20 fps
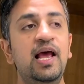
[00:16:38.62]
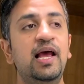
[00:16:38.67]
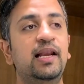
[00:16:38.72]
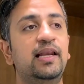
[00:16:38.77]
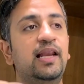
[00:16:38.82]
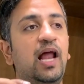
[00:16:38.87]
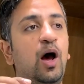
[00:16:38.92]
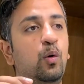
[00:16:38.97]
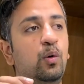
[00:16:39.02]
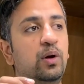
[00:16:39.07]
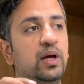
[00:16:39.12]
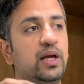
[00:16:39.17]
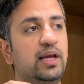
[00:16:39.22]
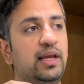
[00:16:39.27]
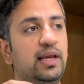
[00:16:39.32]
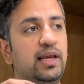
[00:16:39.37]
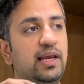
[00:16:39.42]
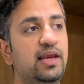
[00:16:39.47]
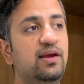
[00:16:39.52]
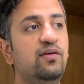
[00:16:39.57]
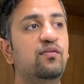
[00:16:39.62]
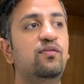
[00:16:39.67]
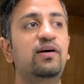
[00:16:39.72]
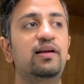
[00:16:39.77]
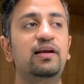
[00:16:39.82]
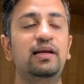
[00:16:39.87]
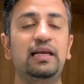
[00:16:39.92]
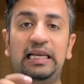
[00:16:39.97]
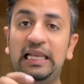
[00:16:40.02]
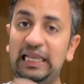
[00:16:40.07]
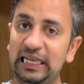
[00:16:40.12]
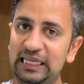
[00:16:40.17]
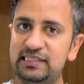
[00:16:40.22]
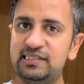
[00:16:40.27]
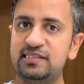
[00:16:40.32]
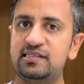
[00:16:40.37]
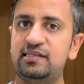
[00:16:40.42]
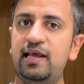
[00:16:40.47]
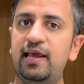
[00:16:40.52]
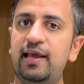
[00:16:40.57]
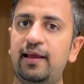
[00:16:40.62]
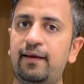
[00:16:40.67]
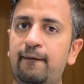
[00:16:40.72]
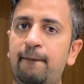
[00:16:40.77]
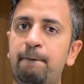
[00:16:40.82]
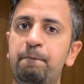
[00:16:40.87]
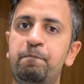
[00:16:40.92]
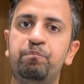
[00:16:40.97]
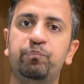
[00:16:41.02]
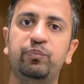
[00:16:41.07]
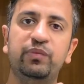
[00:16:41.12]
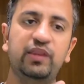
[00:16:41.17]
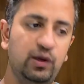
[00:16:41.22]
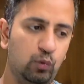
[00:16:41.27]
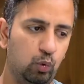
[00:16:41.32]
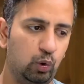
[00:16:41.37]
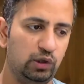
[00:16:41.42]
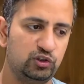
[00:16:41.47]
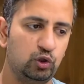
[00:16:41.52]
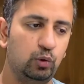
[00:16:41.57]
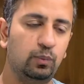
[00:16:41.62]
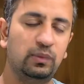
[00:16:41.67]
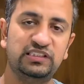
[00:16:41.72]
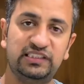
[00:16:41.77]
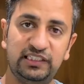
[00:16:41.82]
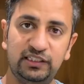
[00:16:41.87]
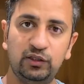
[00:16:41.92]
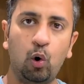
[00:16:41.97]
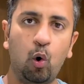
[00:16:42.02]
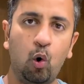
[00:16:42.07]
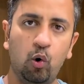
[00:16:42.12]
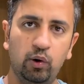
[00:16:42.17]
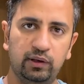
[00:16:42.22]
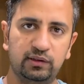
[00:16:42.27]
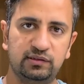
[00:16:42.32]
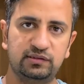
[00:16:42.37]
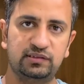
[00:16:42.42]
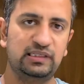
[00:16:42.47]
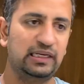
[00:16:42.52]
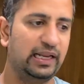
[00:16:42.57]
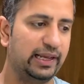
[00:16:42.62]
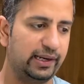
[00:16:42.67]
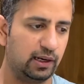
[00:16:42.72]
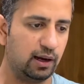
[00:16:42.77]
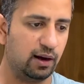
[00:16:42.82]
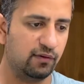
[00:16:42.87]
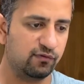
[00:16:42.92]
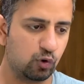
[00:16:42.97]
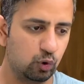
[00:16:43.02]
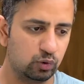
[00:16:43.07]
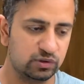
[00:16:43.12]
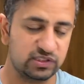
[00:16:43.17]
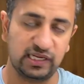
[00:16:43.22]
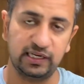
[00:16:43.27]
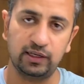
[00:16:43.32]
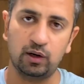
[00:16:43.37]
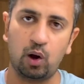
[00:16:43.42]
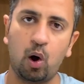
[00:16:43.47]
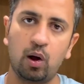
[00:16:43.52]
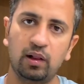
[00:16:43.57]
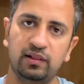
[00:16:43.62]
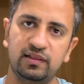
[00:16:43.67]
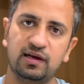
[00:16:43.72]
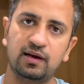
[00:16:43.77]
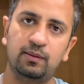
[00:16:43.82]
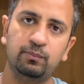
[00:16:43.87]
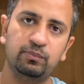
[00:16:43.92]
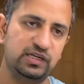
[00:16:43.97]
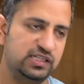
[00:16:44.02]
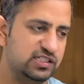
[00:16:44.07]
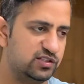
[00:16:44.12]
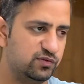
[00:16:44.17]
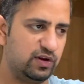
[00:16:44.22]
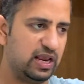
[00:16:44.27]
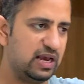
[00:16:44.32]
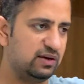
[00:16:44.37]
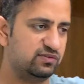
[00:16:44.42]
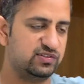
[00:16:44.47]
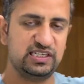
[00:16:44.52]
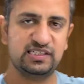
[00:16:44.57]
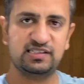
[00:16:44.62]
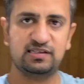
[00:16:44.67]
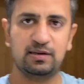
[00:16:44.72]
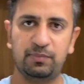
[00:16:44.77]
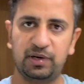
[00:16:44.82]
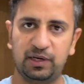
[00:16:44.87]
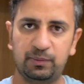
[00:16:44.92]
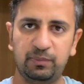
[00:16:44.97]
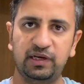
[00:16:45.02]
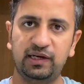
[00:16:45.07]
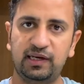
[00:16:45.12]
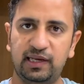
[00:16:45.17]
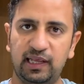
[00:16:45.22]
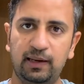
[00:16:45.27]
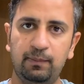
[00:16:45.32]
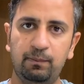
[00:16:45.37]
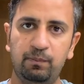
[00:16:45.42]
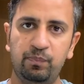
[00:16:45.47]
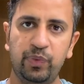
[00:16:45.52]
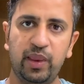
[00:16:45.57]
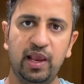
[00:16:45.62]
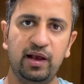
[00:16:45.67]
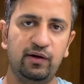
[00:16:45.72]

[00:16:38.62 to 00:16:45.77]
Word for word: Now even let's take the virtual machine owners, like of course in all the companies we have system admin team,